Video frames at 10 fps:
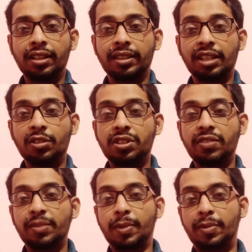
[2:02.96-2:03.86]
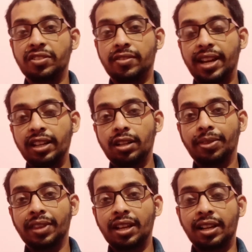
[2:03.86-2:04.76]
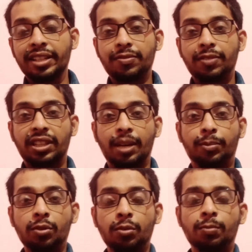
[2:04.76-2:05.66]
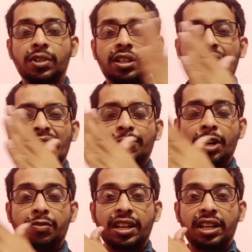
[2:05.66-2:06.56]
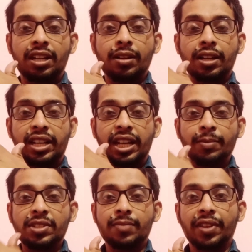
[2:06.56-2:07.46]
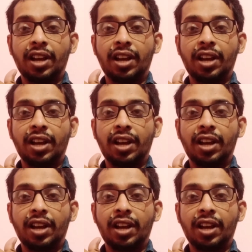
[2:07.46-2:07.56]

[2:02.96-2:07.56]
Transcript: then university will publish a rank list with up to 120 names.